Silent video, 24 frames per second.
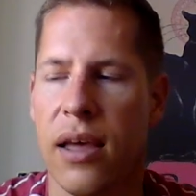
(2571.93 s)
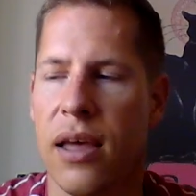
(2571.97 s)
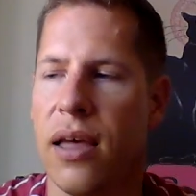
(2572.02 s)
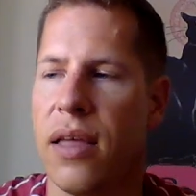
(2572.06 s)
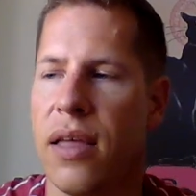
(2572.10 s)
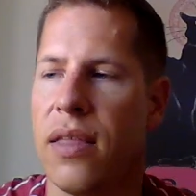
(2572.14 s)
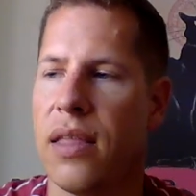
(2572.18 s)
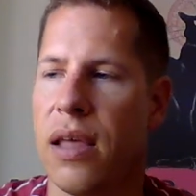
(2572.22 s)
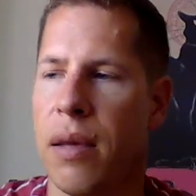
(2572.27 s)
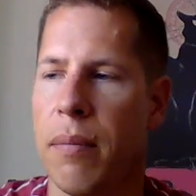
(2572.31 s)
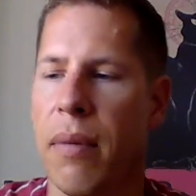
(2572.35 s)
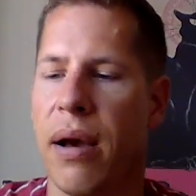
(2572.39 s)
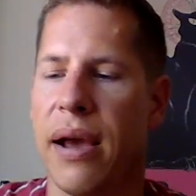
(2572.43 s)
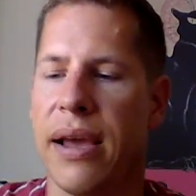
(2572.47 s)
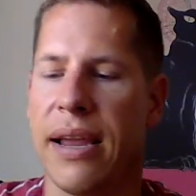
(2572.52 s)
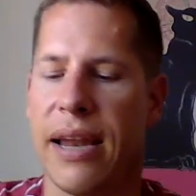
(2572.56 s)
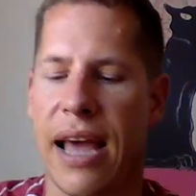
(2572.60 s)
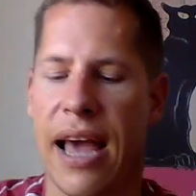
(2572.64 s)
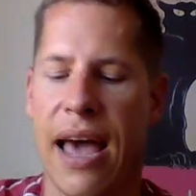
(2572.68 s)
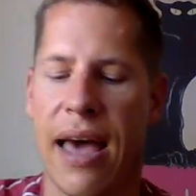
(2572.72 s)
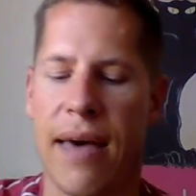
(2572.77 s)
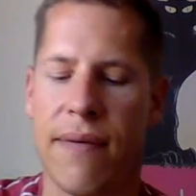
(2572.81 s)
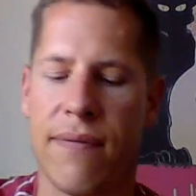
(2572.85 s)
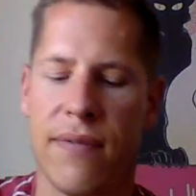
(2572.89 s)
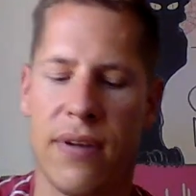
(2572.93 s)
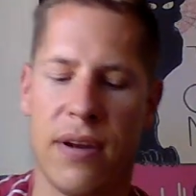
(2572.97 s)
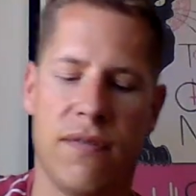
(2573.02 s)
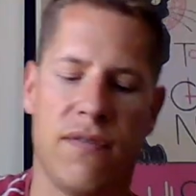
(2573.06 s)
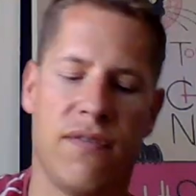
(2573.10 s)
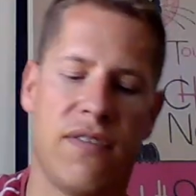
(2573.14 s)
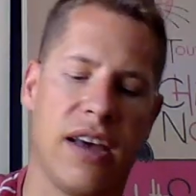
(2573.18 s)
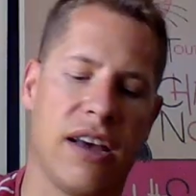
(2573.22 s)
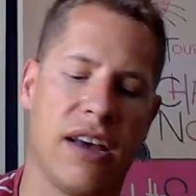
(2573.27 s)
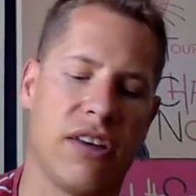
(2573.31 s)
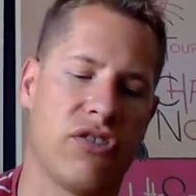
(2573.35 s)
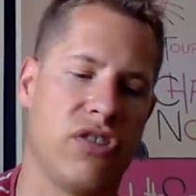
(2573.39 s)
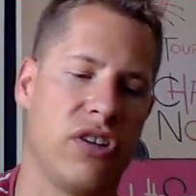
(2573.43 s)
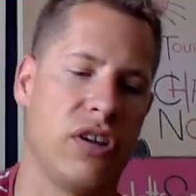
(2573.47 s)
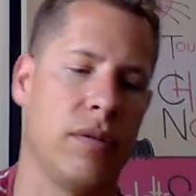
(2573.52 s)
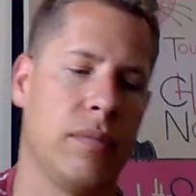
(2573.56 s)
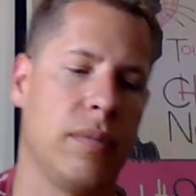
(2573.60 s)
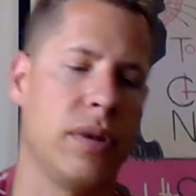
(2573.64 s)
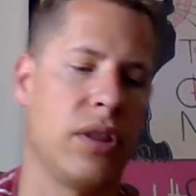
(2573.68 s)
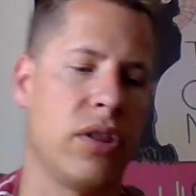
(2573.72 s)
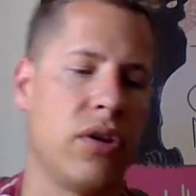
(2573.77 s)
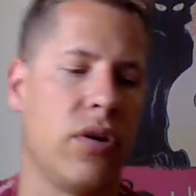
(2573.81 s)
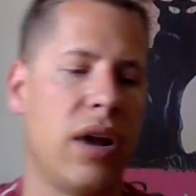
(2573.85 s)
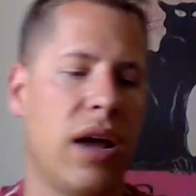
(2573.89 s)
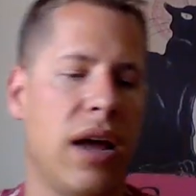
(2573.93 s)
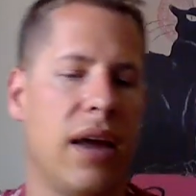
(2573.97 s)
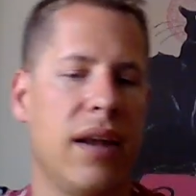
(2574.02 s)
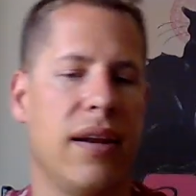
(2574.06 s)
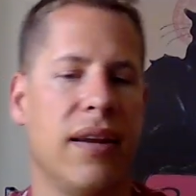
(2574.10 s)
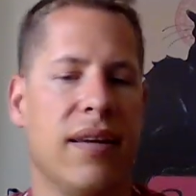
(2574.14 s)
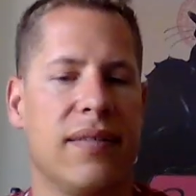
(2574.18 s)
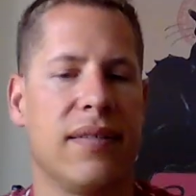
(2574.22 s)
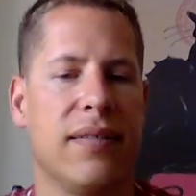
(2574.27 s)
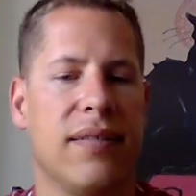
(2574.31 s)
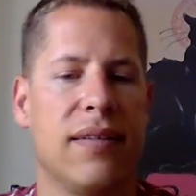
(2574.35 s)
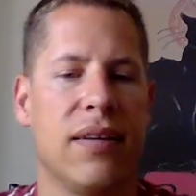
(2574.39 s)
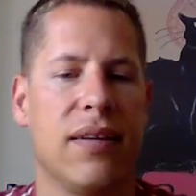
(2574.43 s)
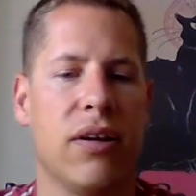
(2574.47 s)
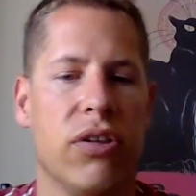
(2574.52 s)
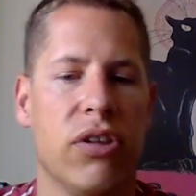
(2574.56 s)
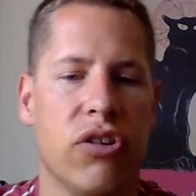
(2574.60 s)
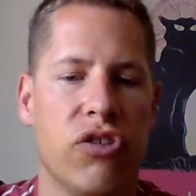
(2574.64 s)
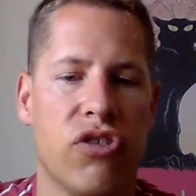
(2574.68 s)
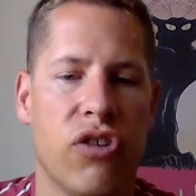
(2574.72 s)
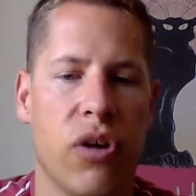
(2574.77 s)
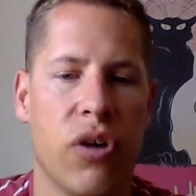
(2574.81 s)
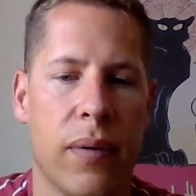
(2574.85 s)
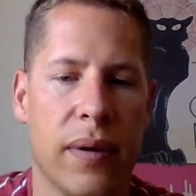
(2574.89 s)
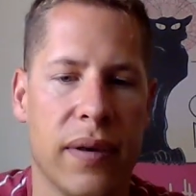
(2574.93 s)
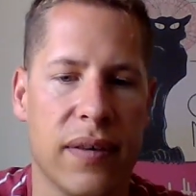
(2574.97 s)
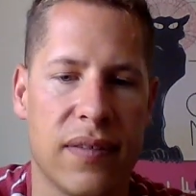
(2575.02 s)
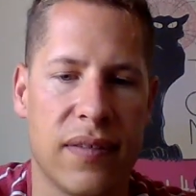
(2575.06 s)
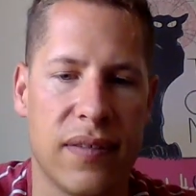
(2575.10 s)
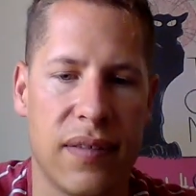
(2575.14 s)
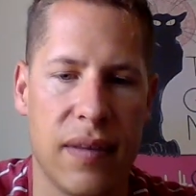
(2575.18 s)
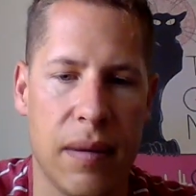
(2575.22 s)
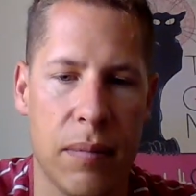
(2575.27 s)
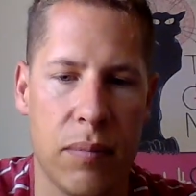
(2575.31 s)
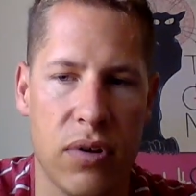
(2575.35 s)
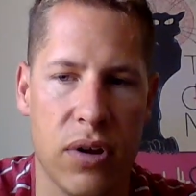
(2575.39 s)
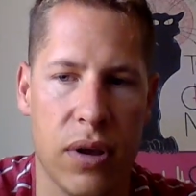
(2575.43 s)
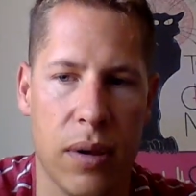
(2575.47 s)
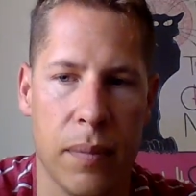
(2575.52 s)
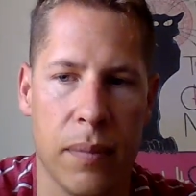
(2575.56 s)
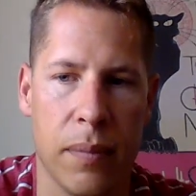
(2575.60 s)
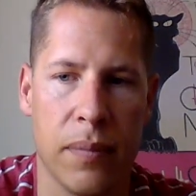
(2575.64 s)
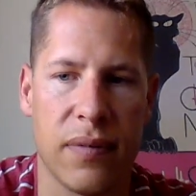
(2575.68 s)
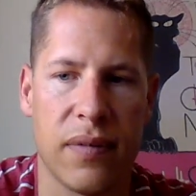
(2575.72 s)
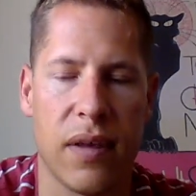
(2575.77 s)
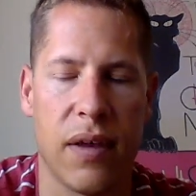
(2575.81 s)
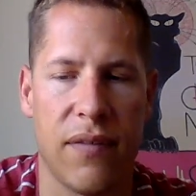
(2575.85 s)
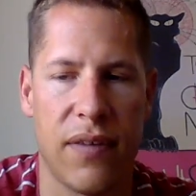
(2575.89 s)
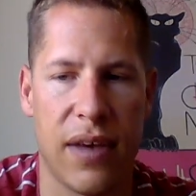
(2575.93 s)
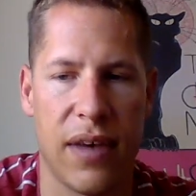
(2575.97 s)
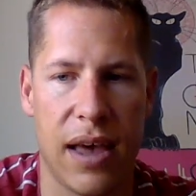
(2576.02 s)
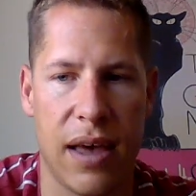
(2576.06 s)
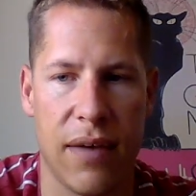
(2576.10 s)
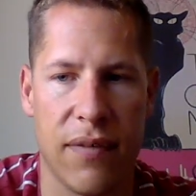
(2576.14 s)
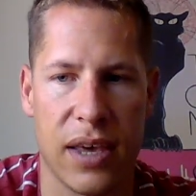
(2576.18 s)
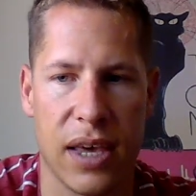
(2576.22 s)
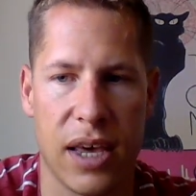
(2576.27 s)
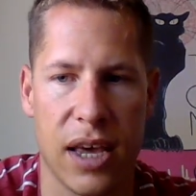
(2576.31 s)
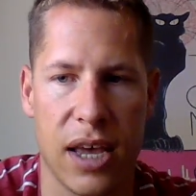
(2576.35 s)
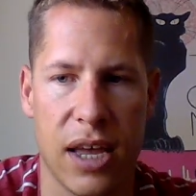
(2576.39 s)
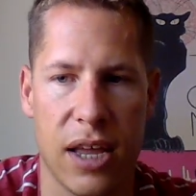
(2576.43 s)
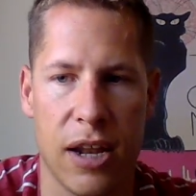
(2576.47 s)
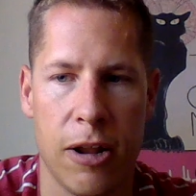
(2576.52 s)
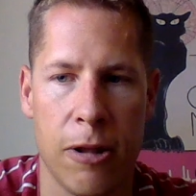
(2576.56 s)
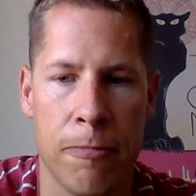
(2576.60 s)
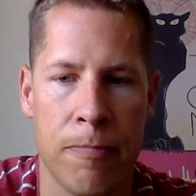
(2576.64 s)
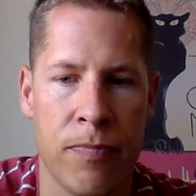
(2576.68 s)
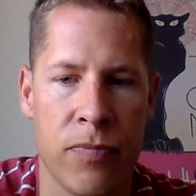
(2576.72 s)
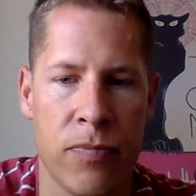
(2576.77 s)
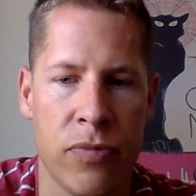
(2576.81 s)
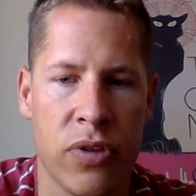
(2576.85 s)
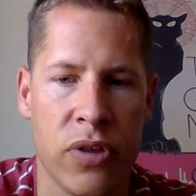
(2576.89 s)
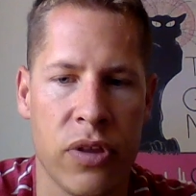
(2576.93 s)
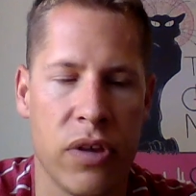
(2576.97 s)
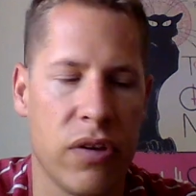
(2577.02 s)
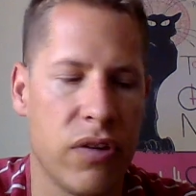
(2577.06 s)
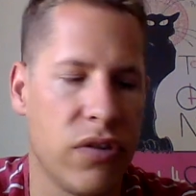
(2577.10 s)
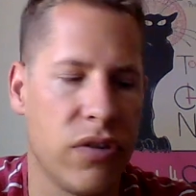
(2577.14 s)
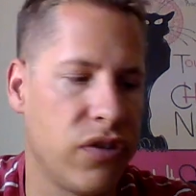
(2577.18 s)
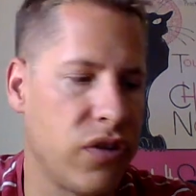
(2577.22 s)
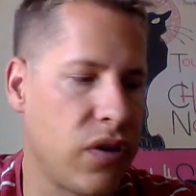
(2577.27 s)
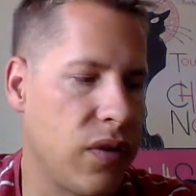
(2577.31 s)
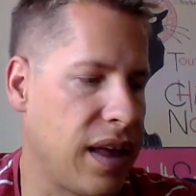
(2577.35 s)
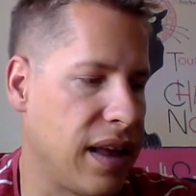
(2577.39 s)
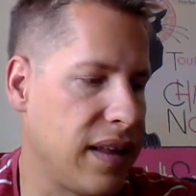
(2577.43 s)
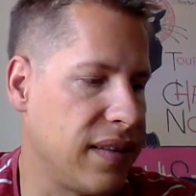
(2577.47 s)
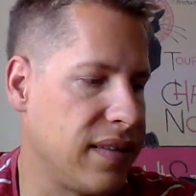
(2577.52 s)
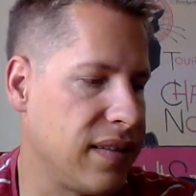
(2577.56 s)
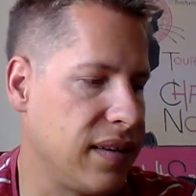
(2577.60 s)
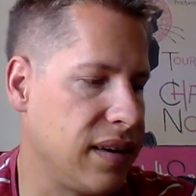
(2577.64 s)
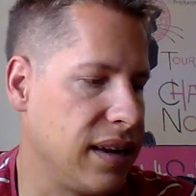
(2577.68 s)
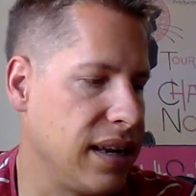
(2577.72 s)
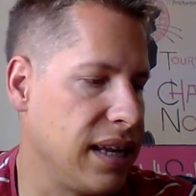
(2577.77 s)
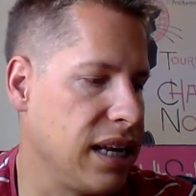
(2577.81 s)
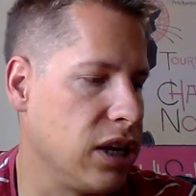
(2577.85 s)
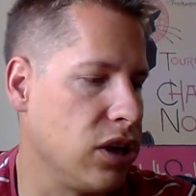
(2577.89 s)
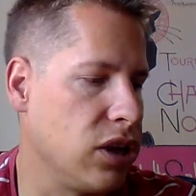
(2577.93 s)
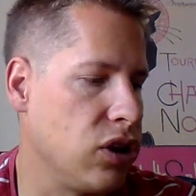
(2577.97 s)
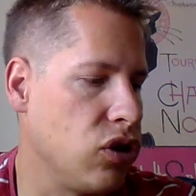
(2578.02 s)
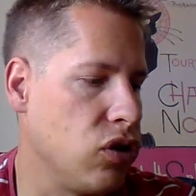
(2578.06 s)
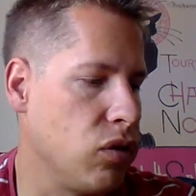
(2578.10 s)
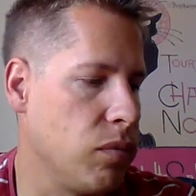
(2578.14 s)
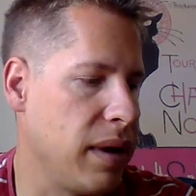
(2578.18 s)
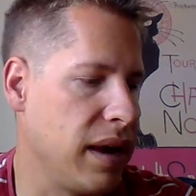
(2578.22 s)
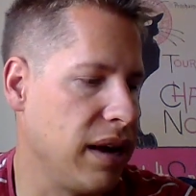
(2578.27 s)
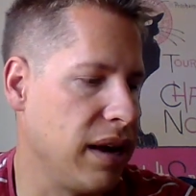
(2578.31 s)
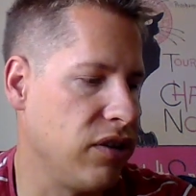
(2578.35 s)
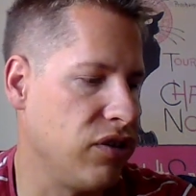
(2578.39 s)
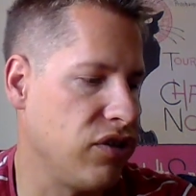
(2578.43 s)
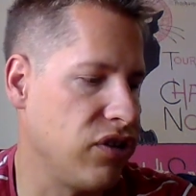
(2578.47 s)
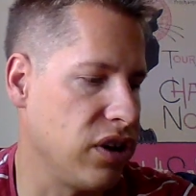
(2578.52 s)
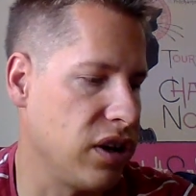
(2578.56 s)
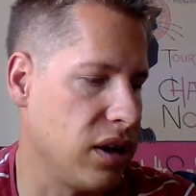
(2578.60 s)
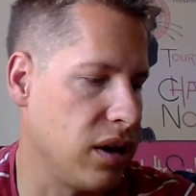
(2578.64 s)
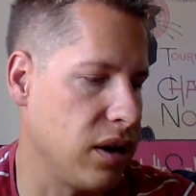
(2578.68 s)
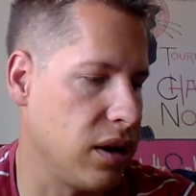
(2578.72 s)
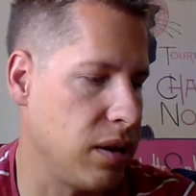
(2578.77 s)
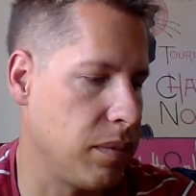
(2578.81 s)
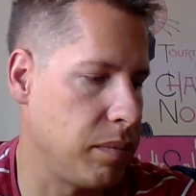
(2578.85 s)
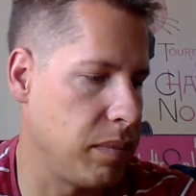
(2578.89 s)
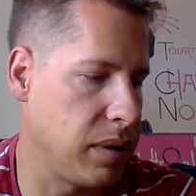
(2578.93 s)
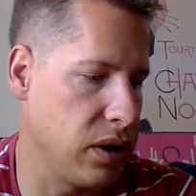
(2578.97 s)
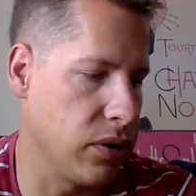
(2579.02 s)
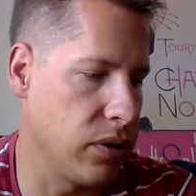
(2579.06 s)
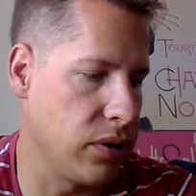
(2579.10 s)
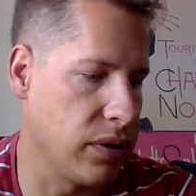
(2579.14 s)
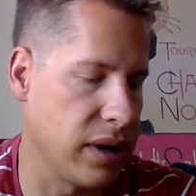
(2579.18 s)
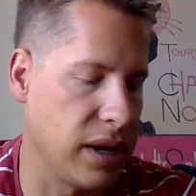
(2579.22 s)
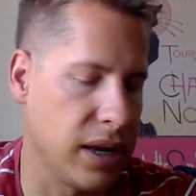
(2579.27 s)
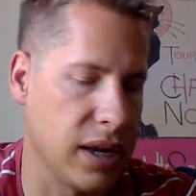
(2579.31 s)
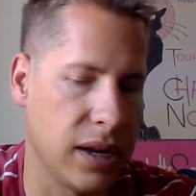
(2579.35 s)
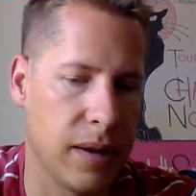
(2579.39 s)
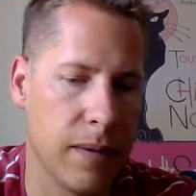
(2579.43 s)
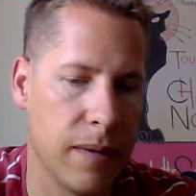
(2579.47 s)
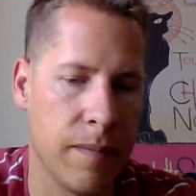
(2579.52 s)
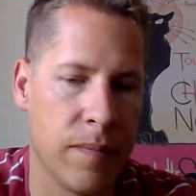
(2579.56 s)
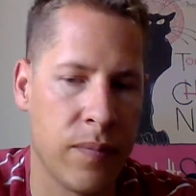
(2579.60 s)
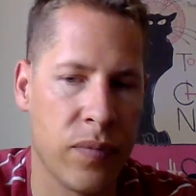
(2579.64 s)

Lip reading: They might have an infection, but they're not necessarily showing symptoms of having it. So that's an incubation period.